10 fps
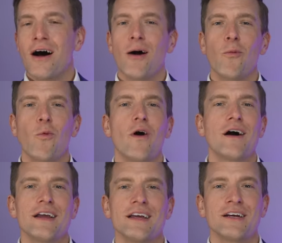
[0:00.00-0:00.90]
and
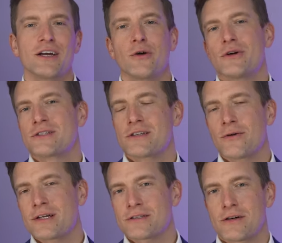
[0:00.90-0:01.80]
why Eargo are
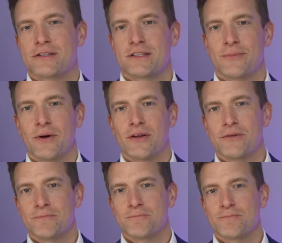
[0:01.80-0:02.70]
so excited by them.